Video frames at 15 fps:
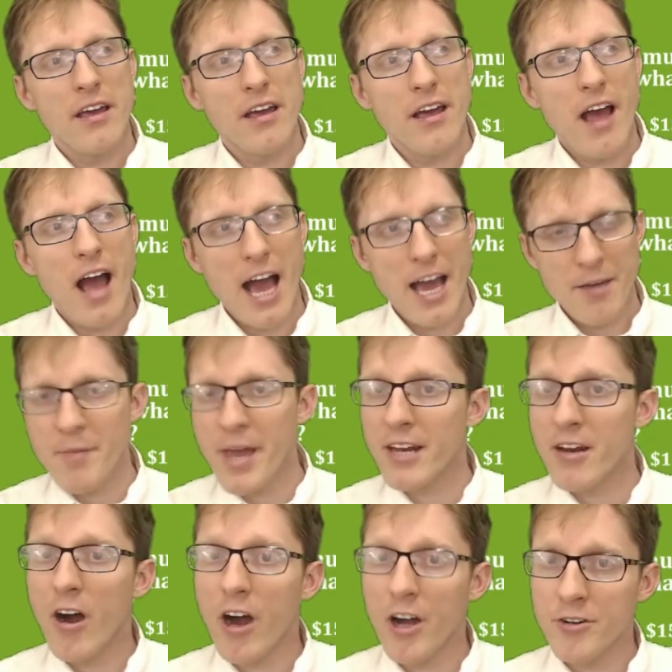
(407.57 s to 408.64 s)
I made
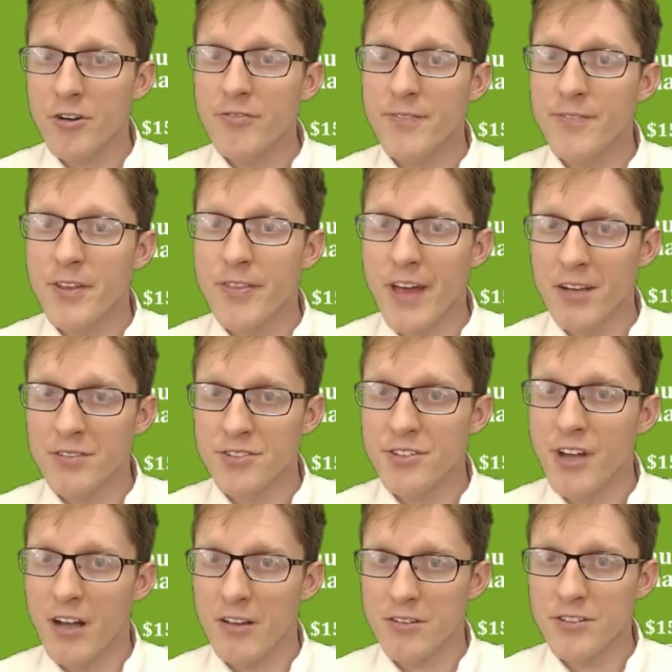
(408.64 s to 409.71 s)

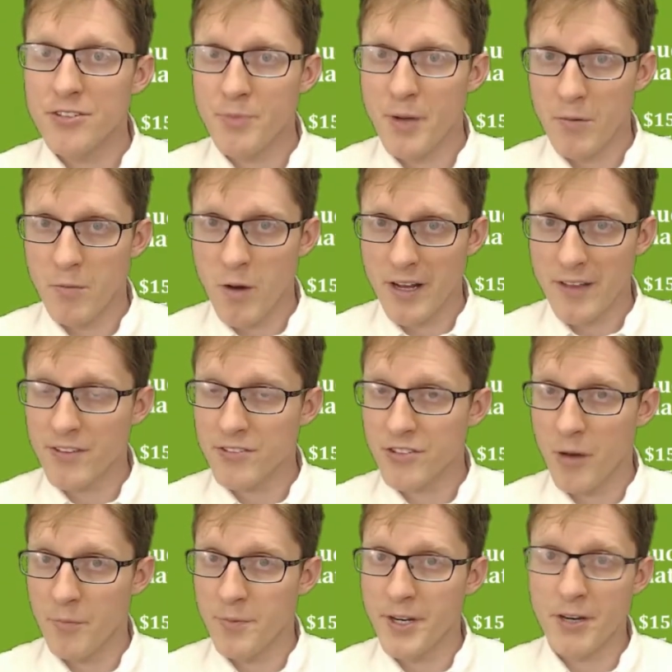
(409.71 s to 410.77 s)
$150,000 by running this
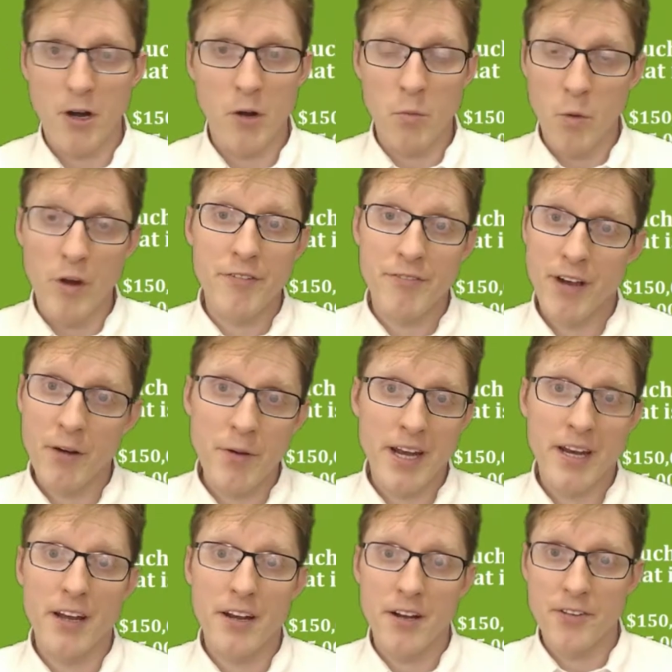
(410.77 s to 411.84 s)
company, or I would if I
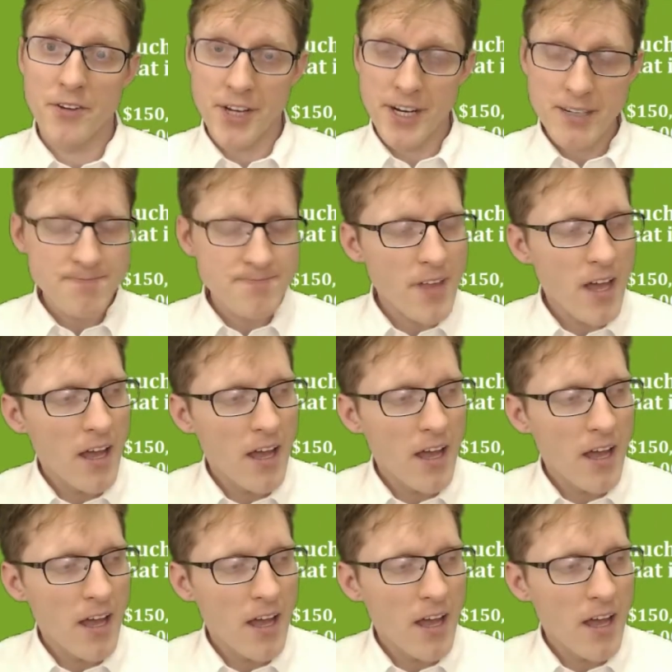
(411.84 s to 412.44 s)
ran it another year.